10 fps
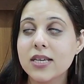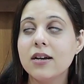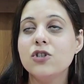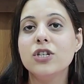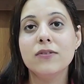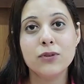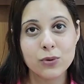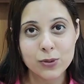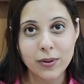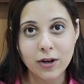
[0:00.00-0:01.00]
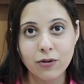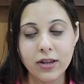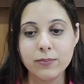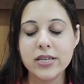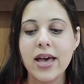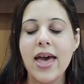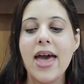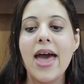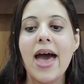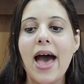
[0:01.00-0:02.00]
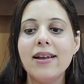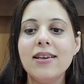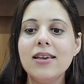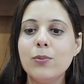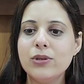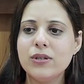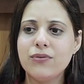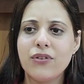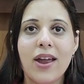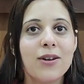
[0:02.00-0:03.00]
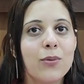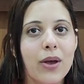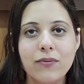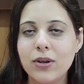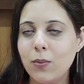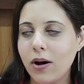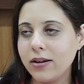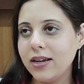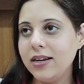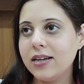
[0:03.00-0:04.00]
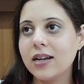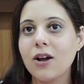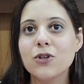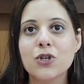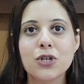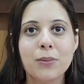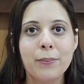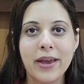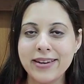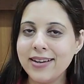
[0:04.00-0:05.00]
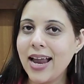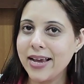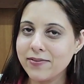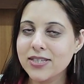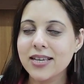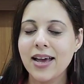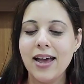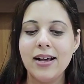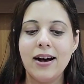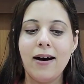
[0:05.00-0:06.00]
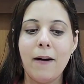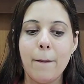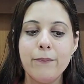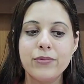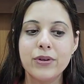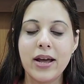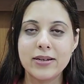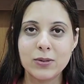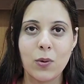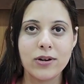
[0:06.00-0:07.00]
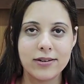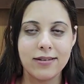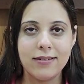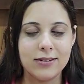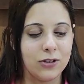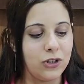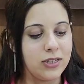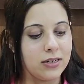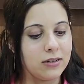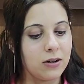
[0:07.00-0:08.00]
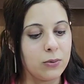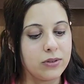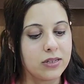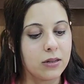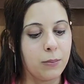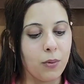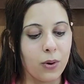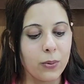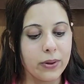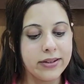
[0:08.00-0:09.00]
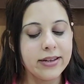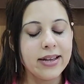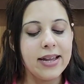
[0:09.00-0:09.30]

He achieved those big dreams. And he was a friend to everyone. He touched many lives. So that is what she concludes the book with.